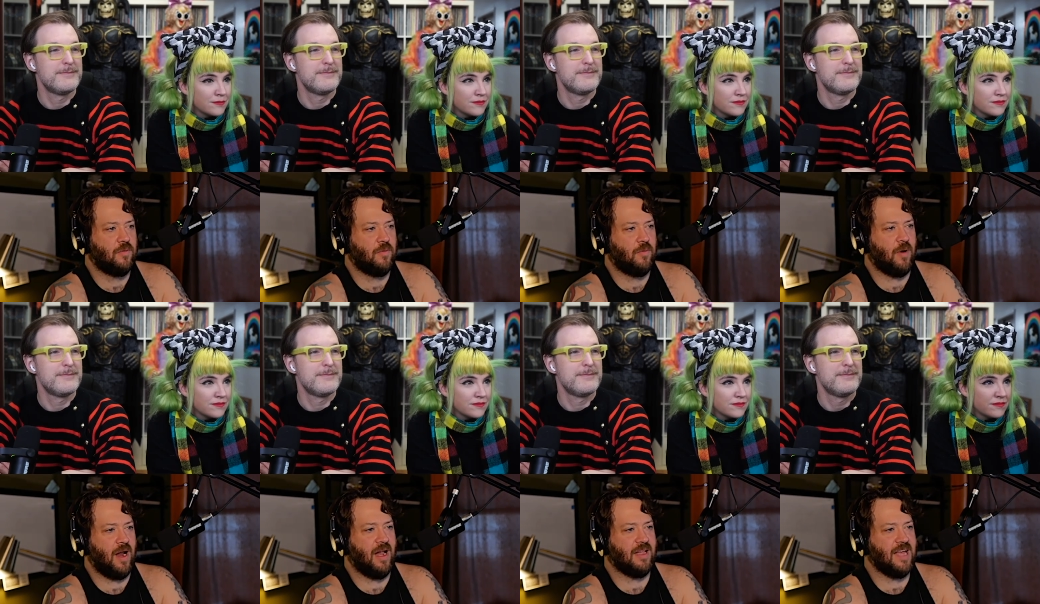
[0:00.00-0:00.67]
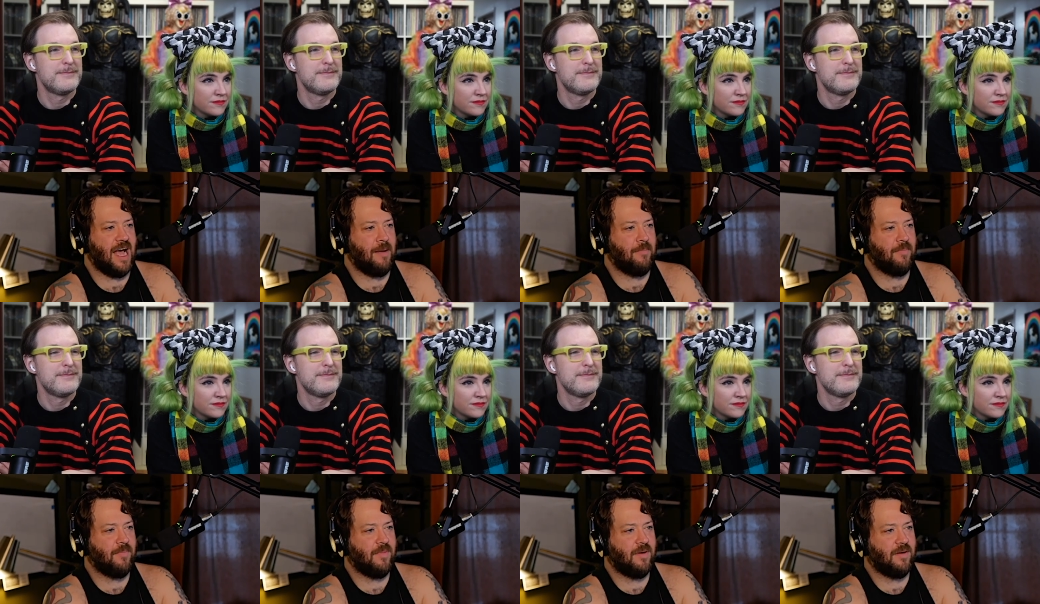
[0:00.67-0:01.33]
Speaker 1: Right on top.
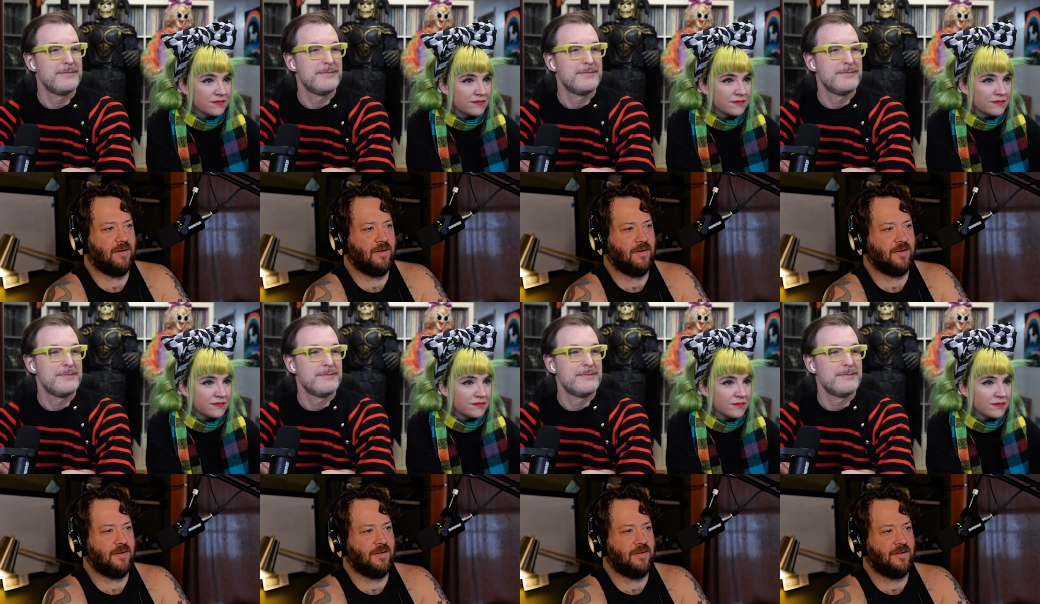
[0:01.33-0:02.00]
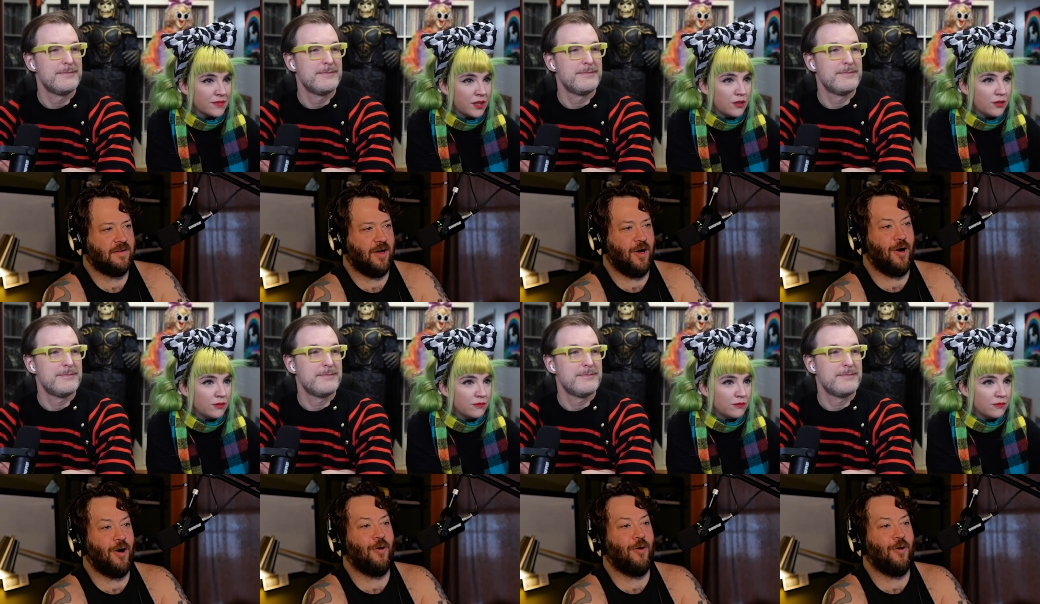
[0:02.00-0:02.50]
Oh, oh.